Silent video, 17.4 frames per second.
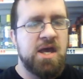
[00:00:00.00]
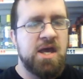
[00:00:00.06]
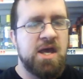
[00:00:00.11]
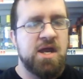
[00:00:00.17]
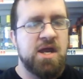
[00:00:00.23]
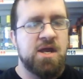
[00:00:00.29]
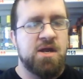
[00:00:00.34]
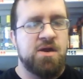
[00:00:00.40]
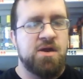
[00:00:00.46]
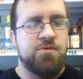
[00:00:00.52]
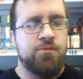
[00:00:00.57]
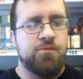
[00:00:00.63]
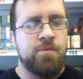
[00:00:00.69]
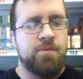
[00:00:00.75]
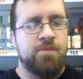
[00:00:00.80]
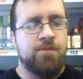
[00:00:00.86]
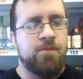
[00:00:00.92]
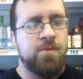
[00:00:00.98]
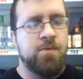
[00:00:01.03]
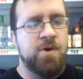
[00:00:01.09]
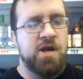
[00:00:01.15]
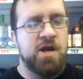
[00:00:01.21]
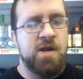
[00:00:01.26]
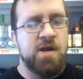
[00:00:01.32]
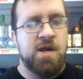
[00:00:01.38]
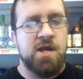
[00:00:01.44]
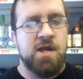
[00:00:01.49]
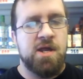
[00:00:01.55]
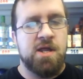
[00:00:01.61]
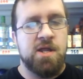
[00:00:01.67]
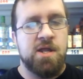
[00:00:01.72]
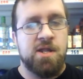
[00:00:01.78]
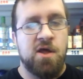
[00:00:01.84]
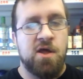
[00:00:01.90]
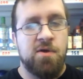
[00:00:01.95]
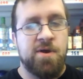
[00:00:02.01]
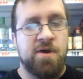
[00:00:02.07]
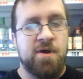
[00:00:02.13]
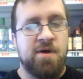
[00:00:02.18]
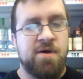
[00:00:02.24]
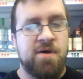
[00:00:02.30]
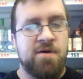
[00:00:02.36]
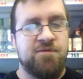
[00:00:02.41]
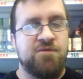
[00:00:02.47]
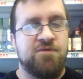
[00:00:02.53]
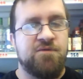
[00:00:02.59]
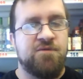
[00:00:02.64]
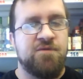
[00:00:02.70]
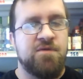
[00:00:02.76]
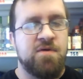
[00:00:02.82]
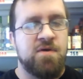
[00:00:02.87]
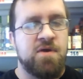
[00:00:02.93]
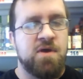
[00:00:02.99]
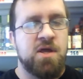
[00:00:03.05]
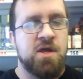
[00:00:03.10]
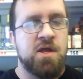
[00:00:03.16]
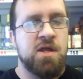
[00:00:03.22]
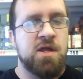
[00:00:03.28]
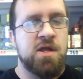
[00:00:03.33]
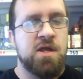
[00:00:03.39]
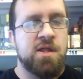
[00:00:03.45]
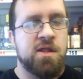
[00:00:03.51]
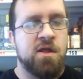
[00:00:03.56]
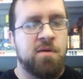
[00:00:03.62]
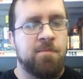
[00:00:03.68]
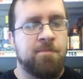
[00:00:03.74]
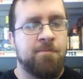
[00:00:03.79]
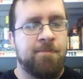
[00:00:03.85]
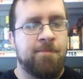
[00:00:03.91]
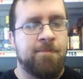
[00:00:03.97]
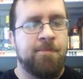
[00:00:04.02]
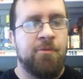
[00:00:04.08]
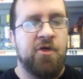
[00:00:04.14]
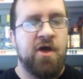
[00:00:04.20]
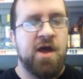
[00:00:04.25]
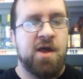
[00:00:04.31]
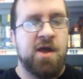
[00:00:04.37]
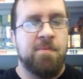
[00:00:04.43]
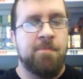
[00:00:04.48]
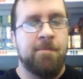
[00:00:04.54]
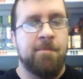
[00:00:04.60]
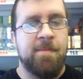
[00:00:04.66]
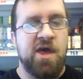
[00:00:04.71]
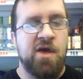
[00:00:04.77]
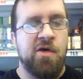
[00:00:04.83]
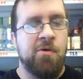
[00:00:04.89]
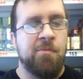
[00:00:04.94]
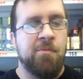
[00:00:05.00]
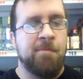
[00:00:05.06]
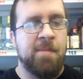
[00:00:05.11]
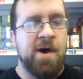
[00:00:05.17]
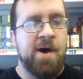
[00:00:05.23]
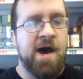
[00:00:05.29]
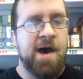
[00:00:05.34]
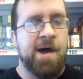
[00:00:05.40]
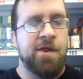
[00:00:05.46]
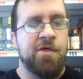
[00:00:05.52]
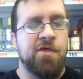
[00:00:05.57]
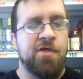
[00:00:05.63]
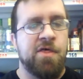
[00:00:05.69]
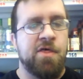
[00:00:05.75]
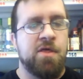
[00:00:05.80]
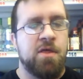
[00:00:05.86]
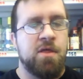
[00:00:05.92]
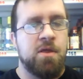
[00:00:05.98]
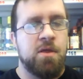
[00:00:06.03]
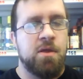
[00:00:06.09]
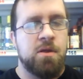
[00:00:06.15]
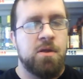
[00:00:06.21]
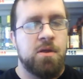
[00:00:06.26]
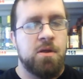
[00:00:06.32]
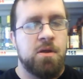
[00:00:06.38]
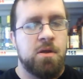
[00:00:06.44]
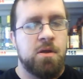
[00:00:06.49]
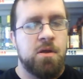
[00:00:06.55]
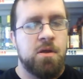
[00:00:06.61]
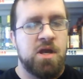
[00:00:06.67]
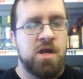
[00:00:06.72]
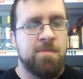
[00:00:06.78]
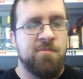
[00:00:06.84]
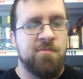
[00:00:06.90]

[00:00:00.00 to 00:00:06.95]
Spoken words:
And when they take his helmet off, he's a black male model named